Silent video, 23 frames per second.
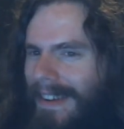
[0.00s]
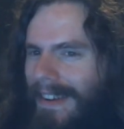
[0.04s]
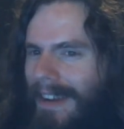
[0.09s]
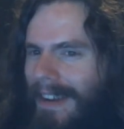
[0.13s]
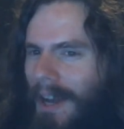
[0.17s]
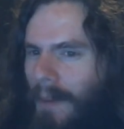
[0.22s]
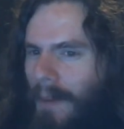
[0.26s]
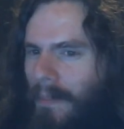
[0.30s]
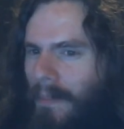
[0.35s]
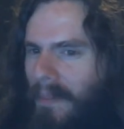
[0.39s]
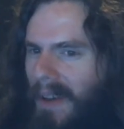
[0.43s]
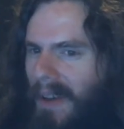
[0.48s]

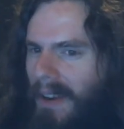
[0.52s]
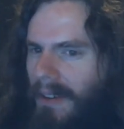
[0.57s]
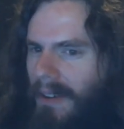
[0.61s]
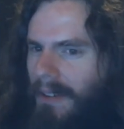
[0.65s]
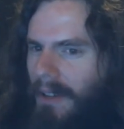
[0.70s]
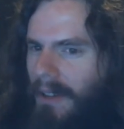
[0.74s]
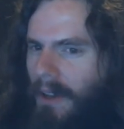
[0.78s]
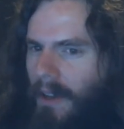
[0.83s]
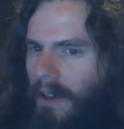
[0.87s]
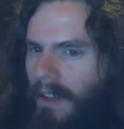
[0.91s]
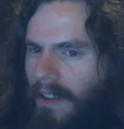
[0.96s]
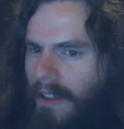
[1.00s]
a better
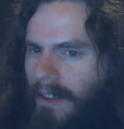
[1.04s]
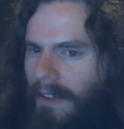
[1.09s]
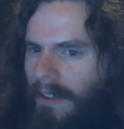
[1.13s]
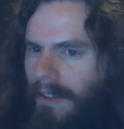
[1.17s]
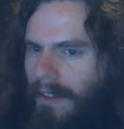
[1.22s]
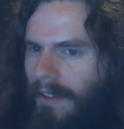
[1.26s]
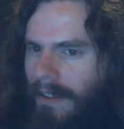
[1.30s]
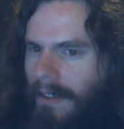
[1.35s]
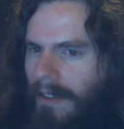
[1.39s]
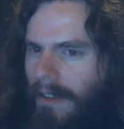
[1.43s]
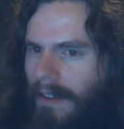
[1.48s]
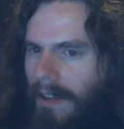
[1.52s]
look.
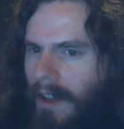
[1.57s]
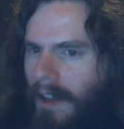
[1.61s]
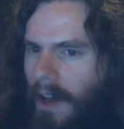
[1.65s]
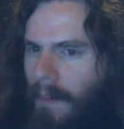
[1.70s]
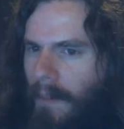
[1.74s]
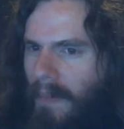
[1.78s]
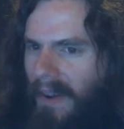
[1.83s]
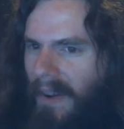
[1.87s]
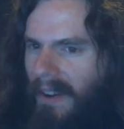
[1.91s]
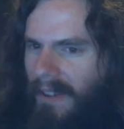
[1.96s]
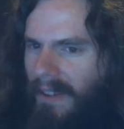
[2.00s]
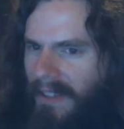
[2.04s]

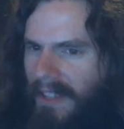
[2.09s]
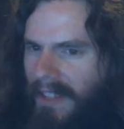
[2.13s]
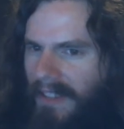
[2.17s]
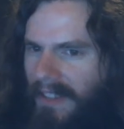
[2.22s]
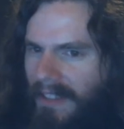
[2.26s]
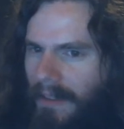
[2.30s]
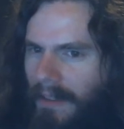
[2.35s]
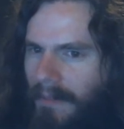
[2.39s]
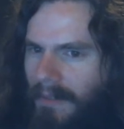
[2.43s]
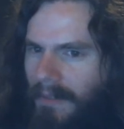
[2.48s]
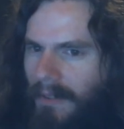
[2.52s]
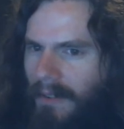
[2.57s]
Apparently
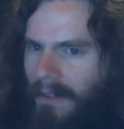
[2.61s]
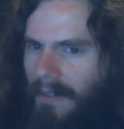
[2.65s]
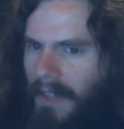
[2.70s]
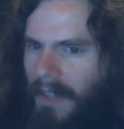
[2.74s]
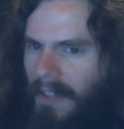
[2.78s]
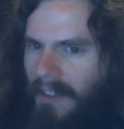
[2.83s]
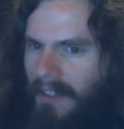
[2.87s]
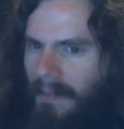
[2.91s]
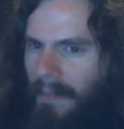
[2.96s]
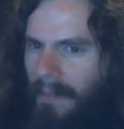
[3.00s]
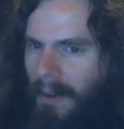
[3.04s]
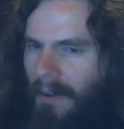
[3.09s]
some sort of
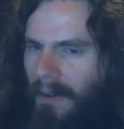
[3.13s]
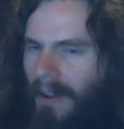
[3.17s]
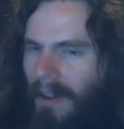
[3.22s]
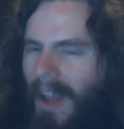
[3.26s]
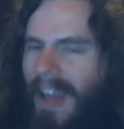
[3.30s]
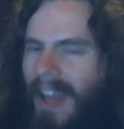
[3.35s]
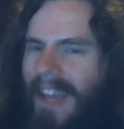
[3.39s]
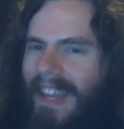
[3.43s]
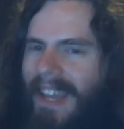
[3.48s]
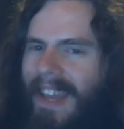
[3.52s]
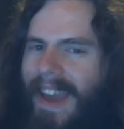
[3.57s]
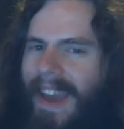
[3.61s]
explode.
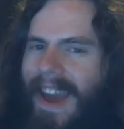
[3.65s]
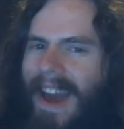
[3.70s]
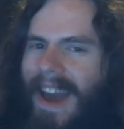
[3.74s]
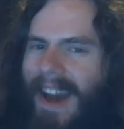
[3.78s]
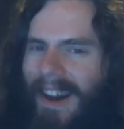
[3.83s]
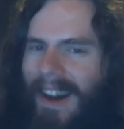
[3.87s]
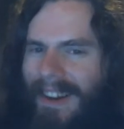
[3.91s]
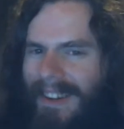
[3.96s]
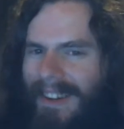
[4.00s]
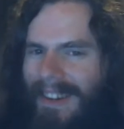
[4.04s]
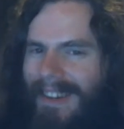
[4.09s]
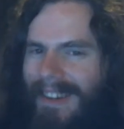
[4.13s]

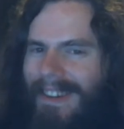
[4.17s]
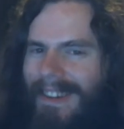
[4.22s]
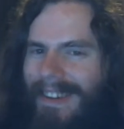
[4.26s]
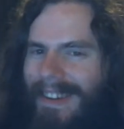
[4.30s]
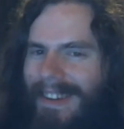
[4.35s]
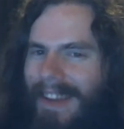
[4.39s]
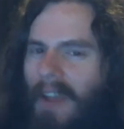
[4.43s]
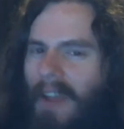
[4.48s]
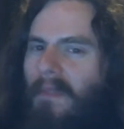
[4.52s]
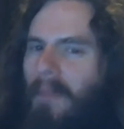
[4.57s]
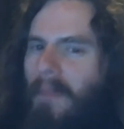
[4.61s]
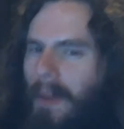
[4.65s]
Yeah!
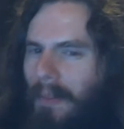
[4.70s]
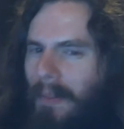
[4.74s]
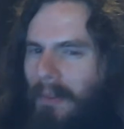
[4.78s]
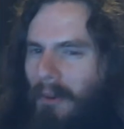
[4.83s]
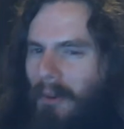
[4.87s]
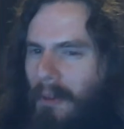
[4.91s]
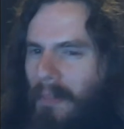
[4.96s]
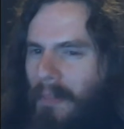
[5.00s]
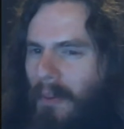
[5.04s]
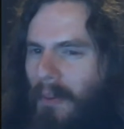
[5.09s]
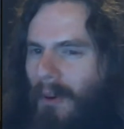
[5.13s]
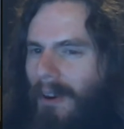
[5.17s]
If
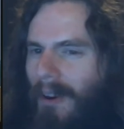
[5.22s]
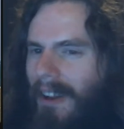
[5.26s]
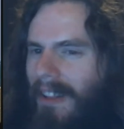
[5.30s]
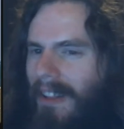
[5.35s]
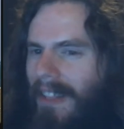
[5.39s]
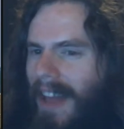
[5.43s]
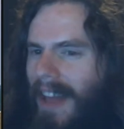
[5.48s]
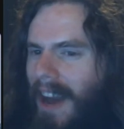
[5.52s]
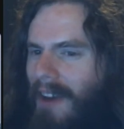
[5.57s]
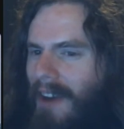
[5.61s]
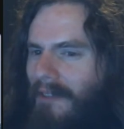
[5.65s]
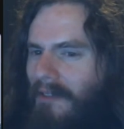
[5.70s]
people report a
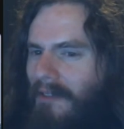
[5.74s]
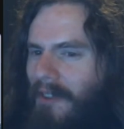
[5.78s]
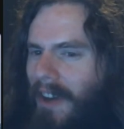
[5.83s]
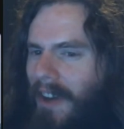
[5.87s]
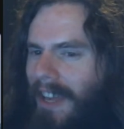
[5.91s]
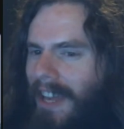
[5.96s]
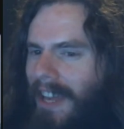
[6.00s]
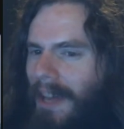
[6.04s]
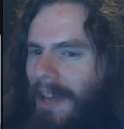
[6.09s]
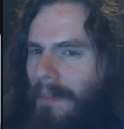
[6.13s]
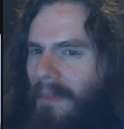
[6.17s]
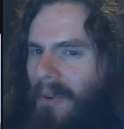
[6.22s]
loud
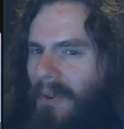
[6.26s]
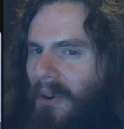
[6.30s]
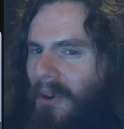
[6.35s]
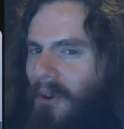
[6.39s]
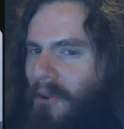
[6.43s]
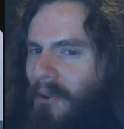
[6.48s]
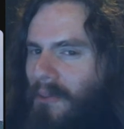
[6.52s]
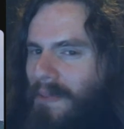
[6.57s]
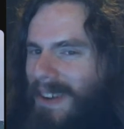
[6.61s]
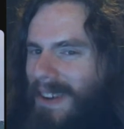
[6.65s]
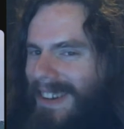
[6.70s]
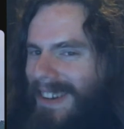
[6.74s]
fucking
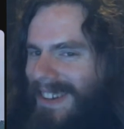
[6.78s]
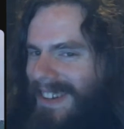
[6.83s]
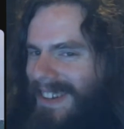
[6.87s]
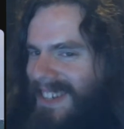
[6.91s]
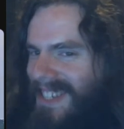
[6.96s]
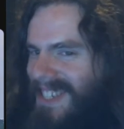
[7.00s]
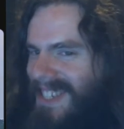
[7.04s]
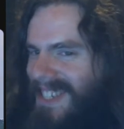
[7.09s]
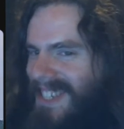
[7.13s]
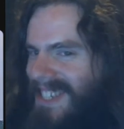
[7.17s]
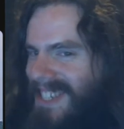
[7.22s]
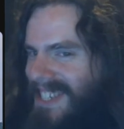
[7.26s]
boom,
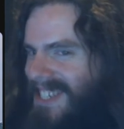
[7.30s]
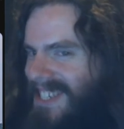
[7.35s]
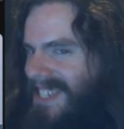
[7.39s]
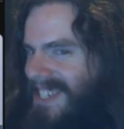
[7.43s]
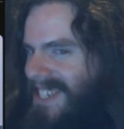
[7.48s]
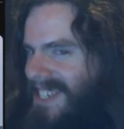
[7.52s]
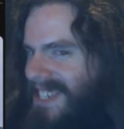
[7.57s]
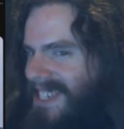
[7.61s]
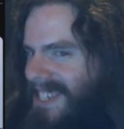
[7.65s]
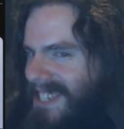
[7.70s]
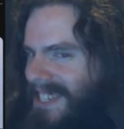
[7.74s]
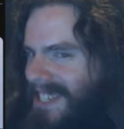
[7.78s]

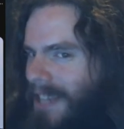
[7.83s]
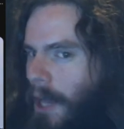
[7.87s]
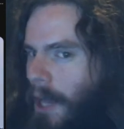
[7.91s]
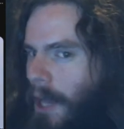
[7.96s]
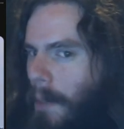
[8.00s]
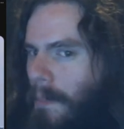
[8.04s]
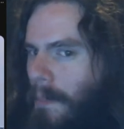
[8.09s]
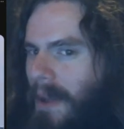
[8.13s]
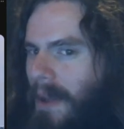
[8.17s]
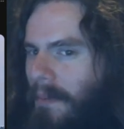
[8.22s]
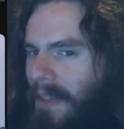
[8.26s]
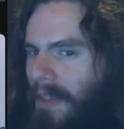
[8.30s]

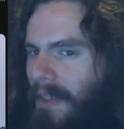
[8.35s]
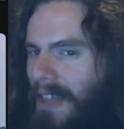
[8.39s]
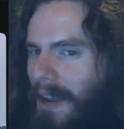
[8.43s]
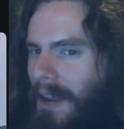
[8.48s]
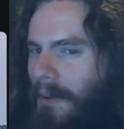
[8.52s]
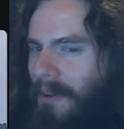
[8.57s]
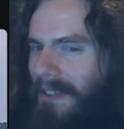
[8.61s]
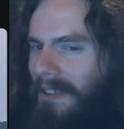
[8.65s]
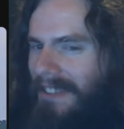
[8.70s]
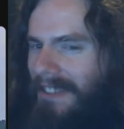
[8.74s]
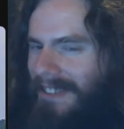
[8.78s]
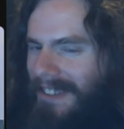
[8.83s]
maybe there
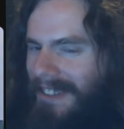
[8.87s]
was an